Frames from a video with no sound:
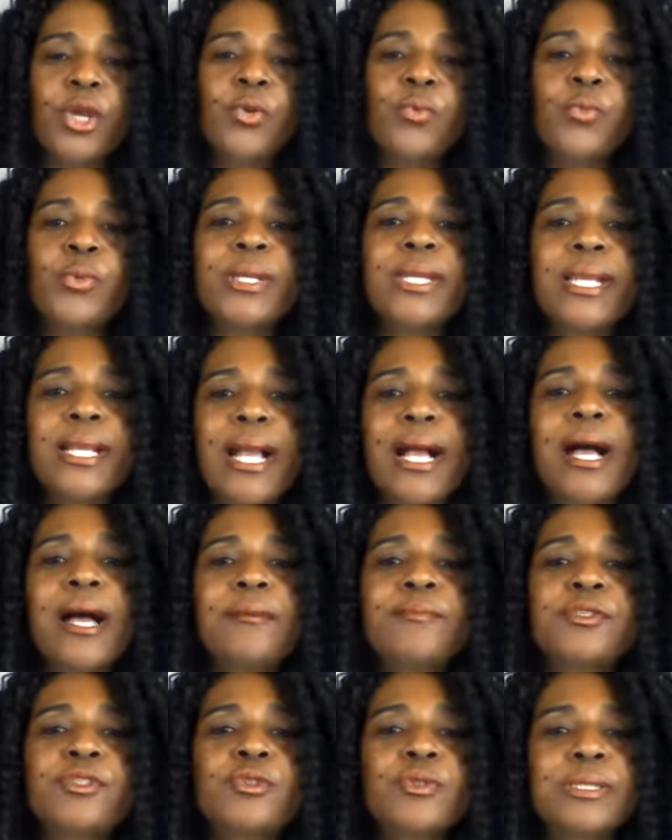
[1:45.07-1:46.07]
when it
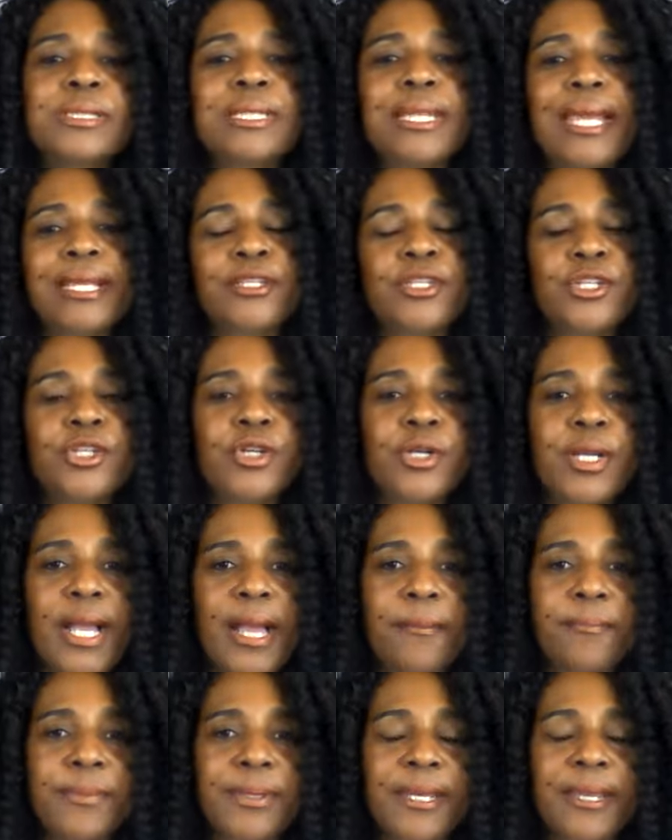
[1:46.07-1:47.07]
comes to selecting your
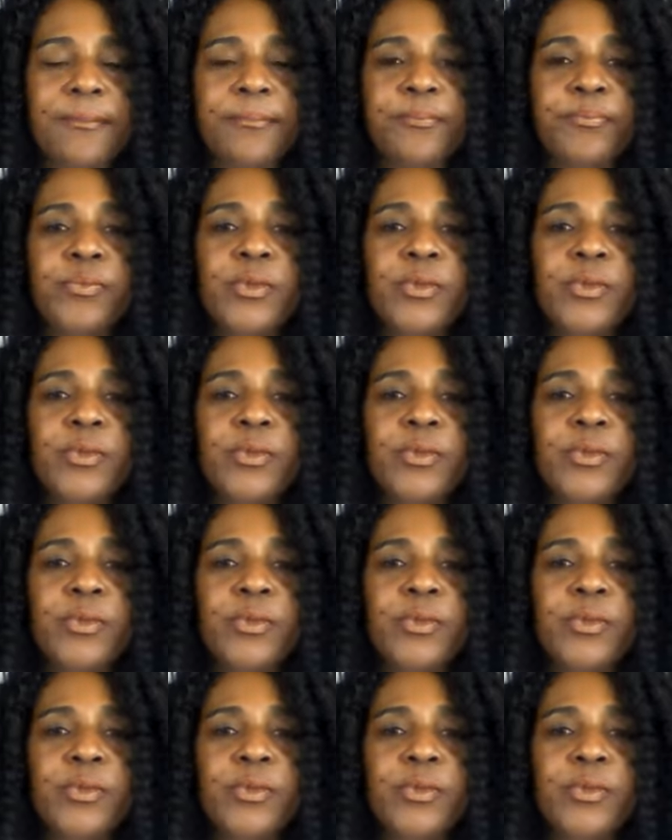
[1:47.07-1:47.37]
company.